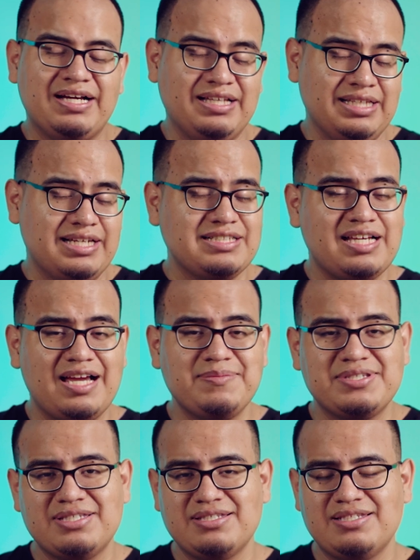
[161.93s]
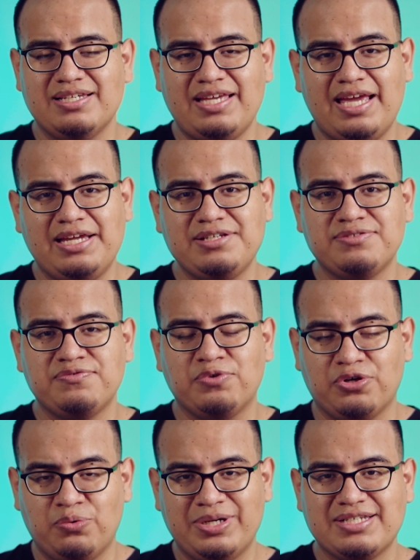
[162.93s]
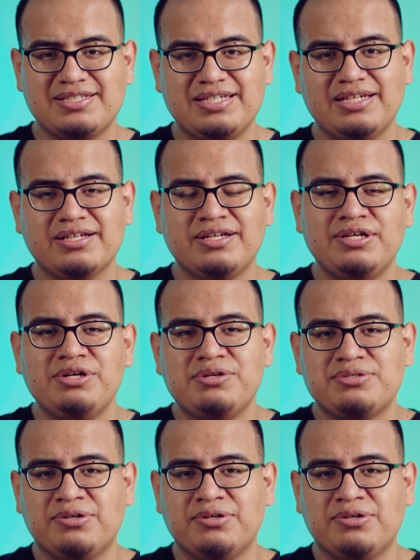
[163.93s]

A lot of times this is the case for QuickSync. So